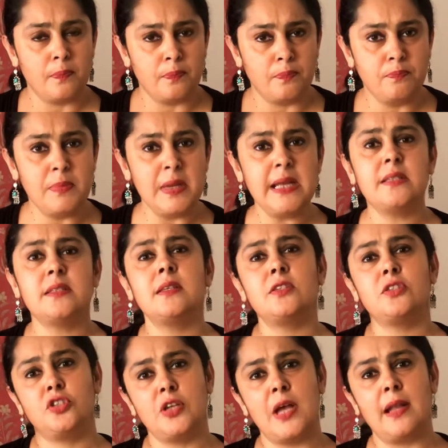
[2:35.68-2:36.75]
meets
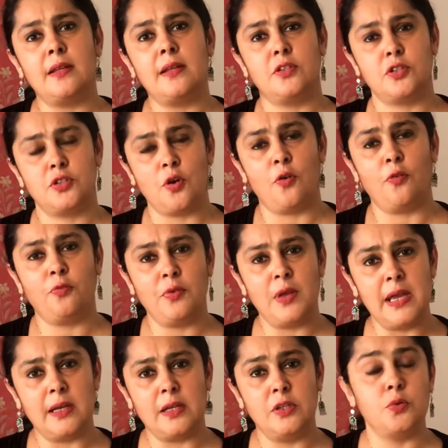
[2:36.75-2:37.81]
this challenge of
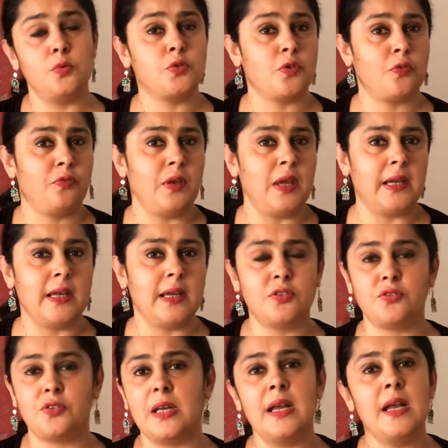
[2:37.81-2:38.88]
fake news or fake
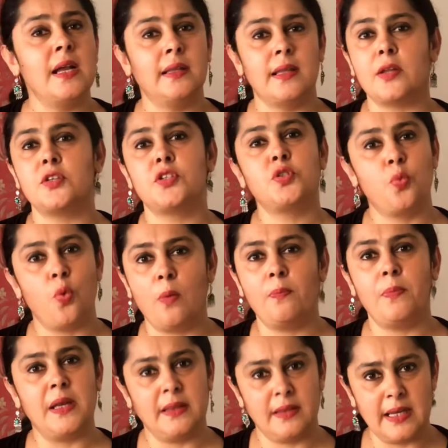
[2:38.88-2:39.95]
history that is
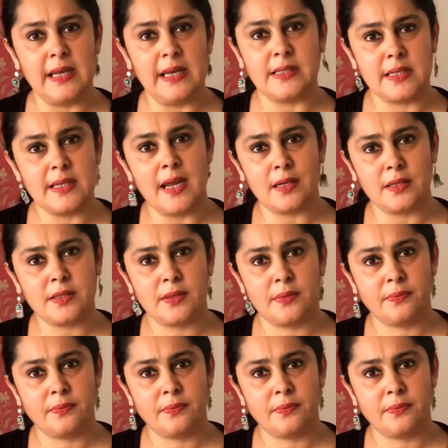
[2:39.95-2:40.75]
swamping the internet.